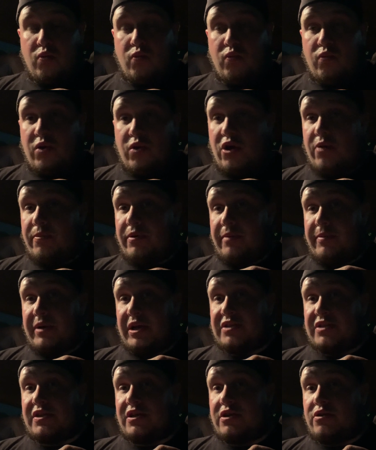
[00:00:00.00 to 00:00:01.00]

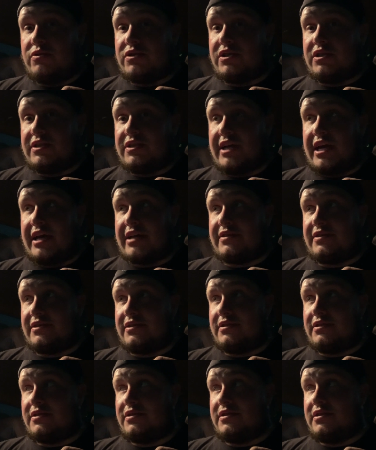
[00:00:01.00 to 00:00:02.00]
the Houston
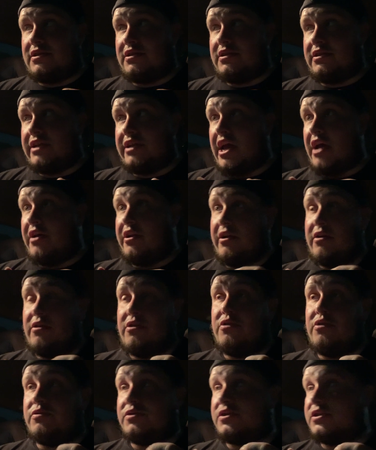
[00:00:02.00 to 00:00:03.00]
Texans down there in
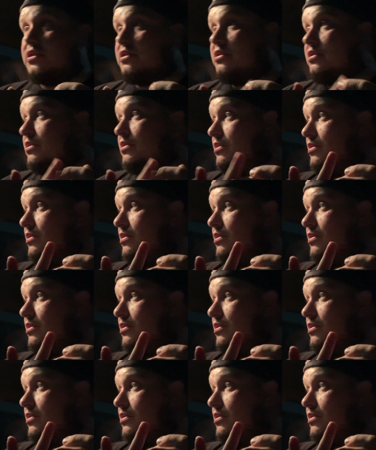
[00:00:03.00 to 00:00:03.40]
Houston.